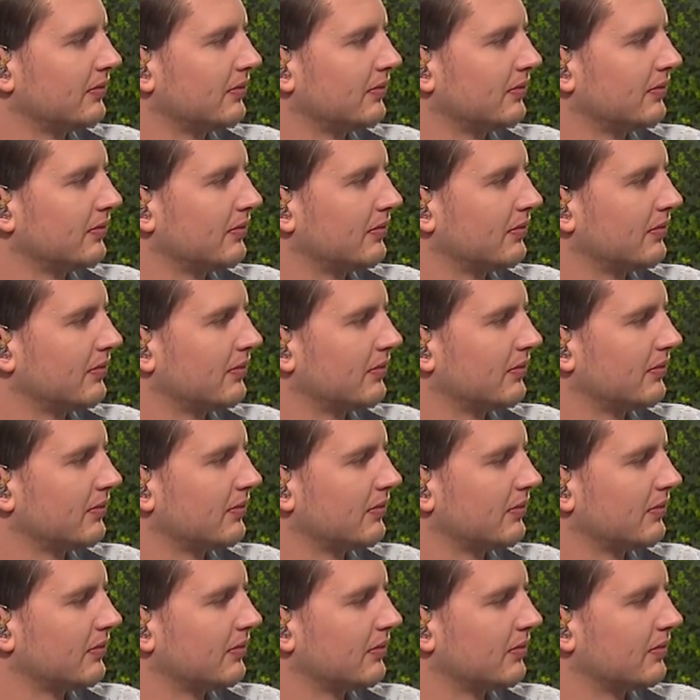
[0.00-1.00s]

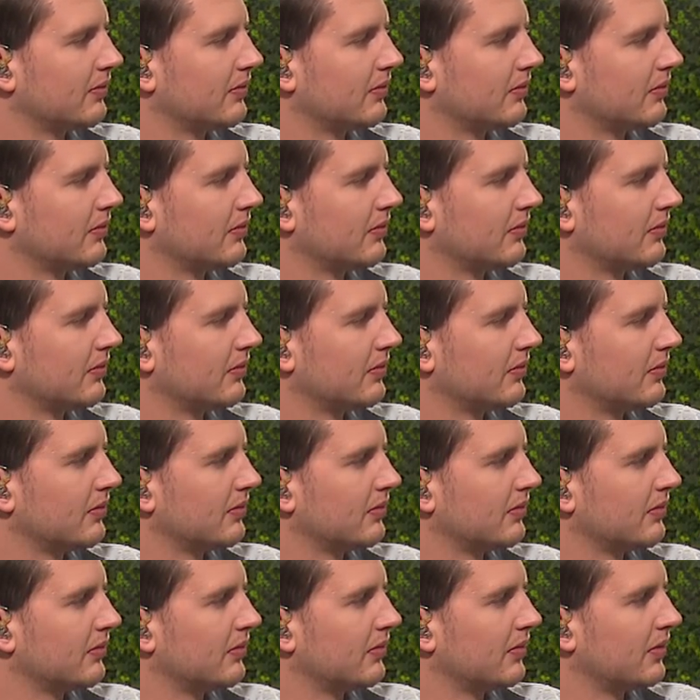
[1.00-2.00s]

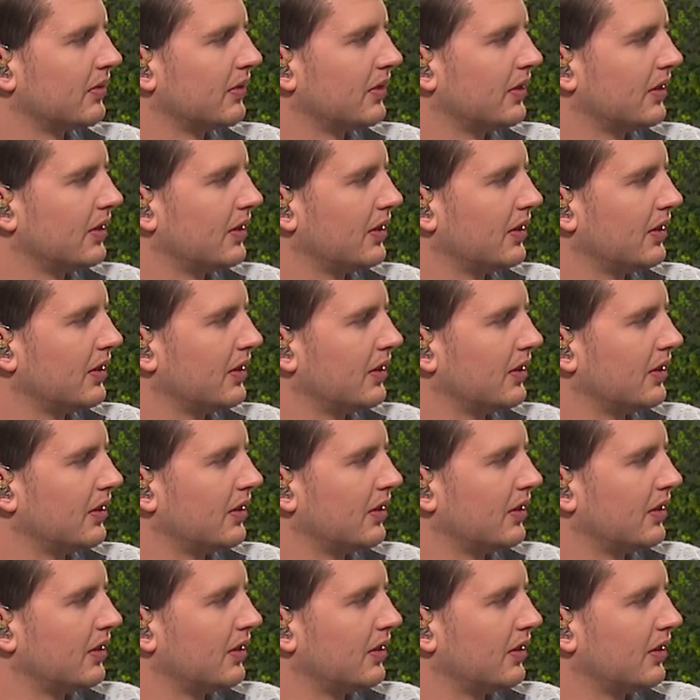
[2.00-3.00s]

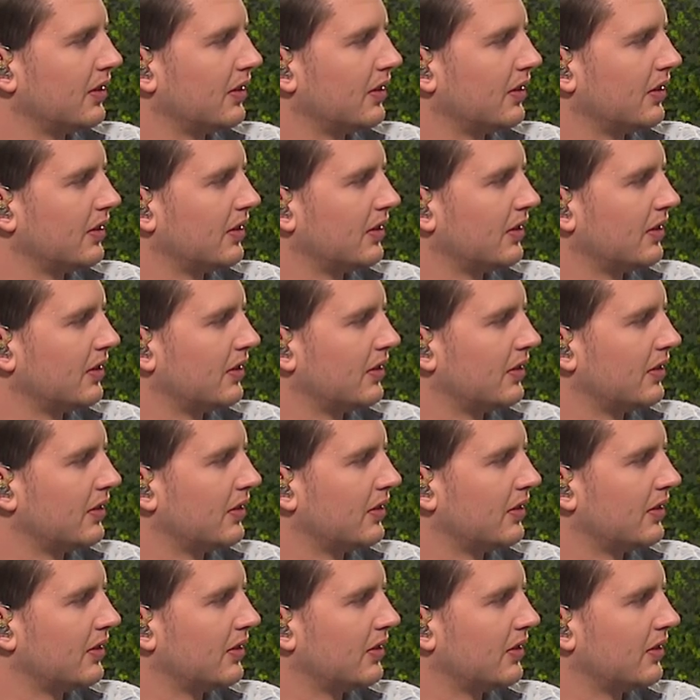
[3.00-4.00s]

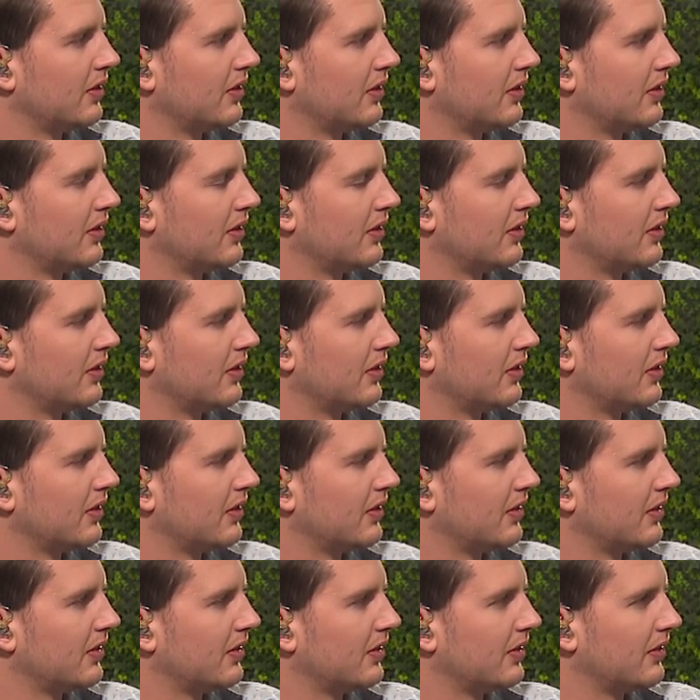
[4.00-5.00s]

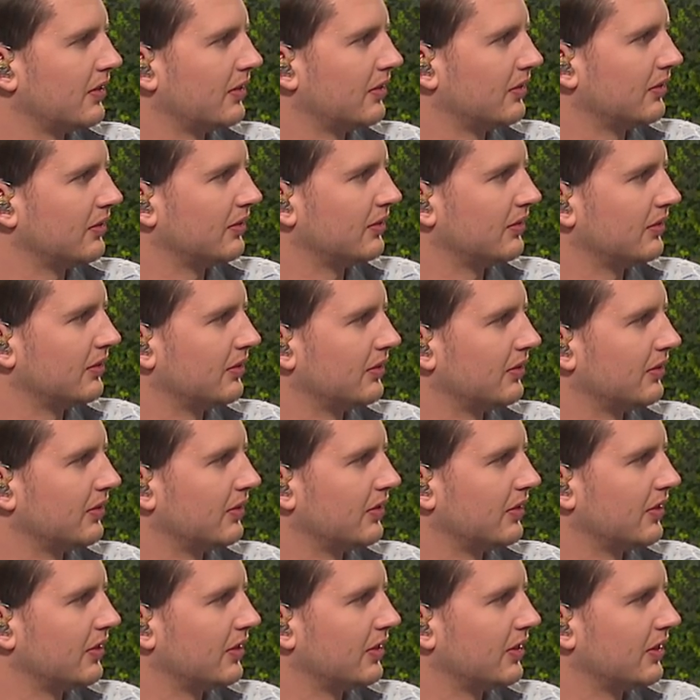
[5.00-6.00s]

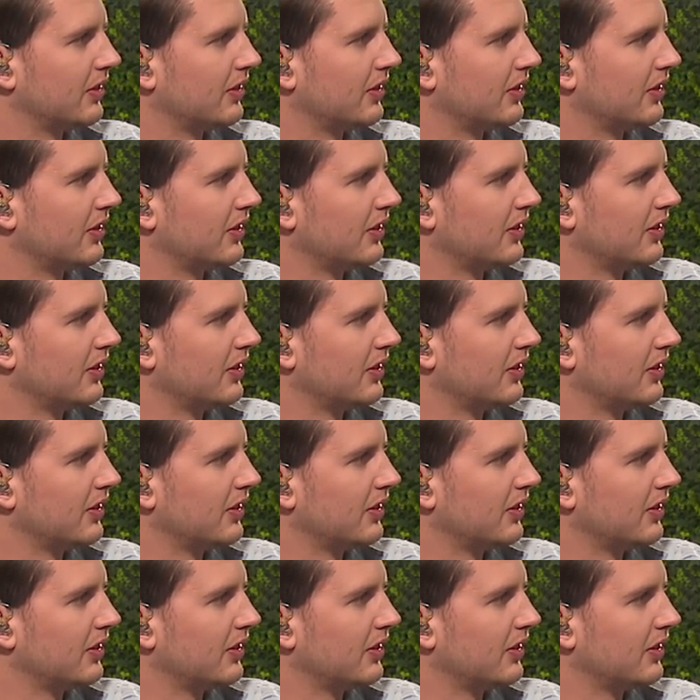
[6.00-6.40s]
(silent)